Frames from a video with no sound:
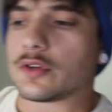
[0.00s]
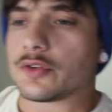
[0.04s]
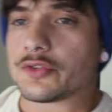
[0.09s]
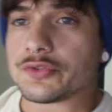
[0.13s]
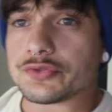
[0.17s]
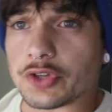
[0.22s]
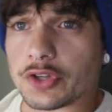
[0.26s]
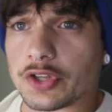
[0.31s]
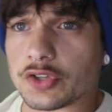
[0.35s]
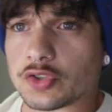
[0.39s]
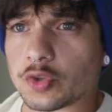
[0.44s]

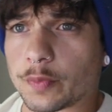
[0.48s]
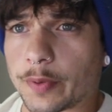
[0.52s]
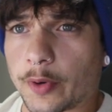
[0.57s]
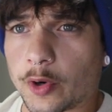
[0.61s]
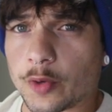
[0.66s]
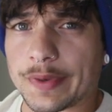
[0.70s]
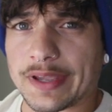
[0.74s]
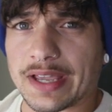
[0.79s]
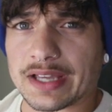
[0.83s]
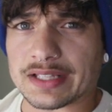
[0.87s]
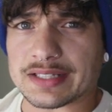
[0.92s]
So this will
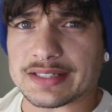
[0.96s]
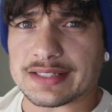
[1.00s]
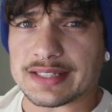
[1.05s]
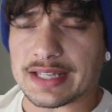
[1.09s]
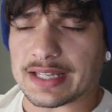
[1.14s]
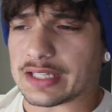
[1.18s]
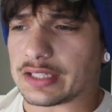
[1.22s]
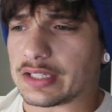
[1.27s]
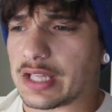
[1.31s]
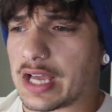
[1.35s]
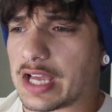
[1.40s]
probably be our
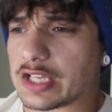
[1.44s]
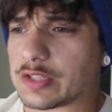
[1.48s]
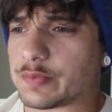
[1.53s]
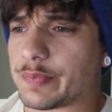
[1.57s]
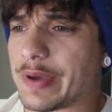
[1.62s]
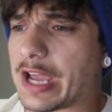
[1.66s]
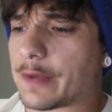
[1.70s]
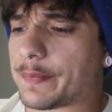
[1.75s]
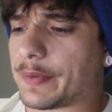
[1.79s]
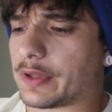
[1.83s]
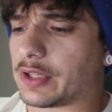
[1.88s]
second last
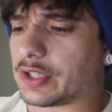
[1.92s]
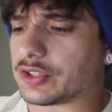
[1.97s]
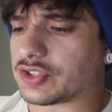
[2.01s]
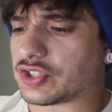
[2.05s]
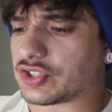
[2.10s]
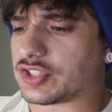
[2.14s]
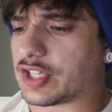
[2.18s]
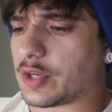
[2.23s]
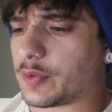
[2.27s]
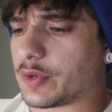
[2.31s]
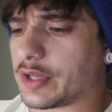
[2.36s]
pack, but let's
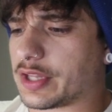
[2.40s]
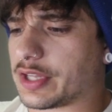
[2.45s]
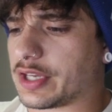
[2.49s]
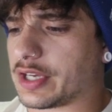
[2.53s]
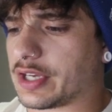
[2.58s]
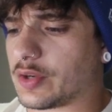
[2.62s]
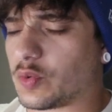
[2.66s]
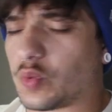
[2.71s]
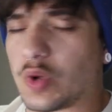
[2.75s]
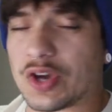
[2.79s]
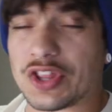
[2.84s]
just see where
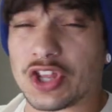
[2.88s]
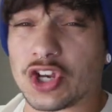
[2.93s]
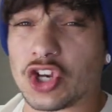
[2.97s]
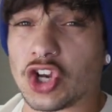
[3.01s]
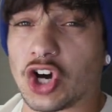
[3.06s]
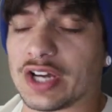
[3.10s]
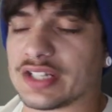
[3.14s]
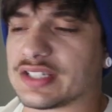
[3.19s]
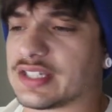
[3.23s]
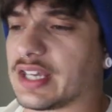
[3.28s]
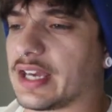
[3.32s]
the
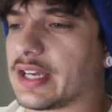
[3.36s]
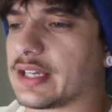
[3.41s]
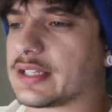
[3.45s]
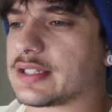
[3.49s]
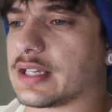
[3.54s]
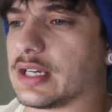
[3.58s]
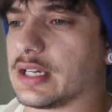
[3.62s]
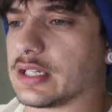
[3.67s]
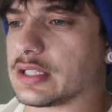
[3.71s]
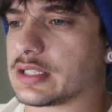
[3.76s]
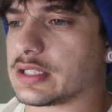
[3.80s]
night
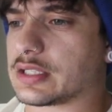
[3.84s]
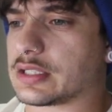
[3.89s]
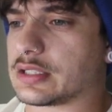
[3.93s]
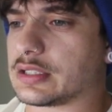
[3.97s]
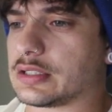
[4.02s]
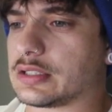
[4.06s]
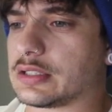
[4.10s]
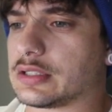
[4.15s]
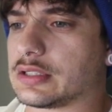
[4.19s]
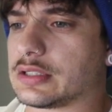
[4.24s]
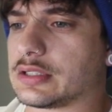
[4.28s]
takes us.
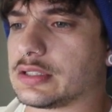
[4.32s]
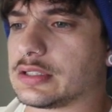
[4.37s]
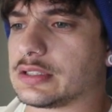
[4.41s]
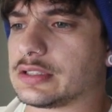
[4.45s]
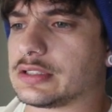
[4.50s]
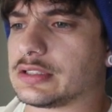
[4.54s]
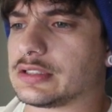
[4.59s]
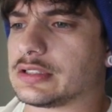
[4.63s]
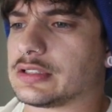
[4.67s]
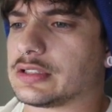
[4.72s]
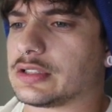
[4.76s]

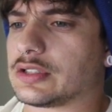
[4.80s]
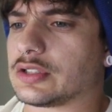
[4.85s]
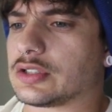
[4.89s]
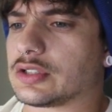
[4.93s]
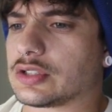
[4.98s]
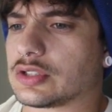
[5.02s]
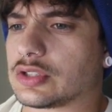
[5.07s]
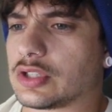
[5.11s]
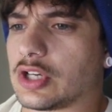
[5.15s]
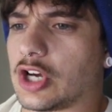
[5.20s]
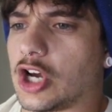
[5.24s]

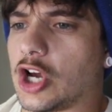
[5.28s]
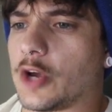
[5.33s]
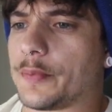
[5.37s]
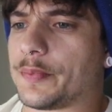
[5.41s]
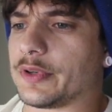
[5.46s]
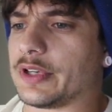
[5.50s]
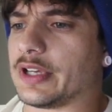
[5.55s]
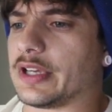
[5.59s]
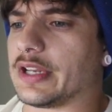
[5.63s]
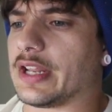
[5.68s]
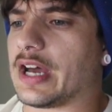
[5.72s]

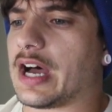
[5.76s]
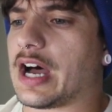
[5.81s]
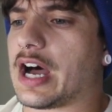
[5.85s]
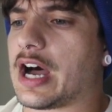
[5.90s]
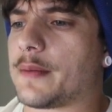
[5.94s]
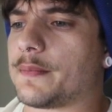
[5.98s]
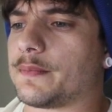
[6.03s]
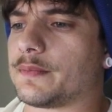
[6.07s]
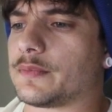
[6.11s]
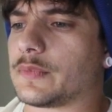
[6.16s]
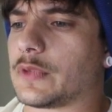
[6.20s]
Open it
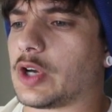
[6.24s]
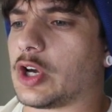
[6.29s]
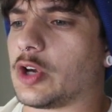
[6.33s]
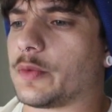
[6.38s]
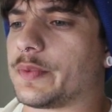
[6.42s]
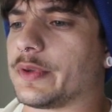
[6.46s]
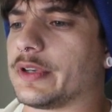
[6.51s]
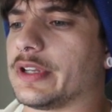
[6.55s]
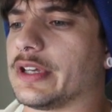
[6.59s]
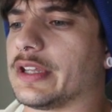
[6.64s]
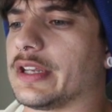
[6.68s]
up.
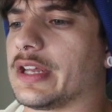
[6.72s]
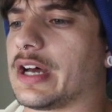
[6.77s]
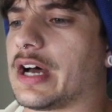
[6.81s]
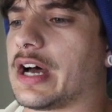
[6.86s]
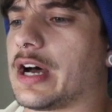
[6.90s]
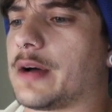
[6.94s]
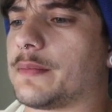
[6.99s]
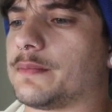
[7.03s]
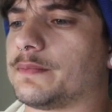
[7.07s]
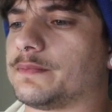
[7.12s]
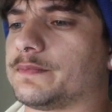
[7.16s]
Open it
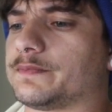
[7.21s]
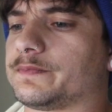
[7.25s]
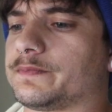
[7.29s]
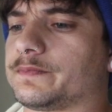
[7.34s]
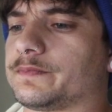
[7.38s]
up.